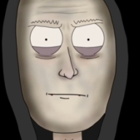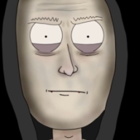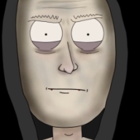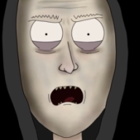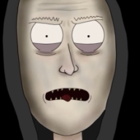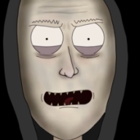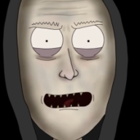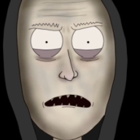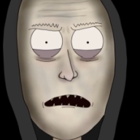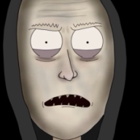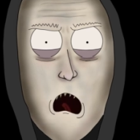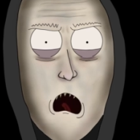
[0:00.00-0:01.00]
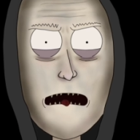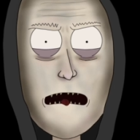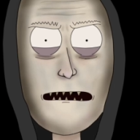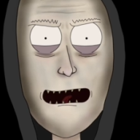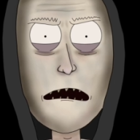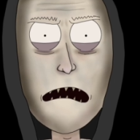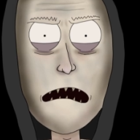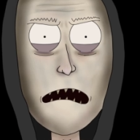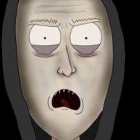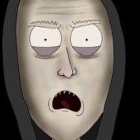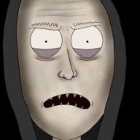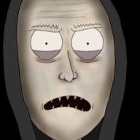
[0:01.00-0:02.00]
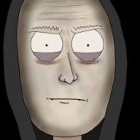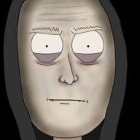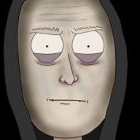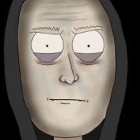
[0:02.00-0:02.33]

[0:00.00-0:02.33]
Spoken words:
In this cave, that was surely its dwelling.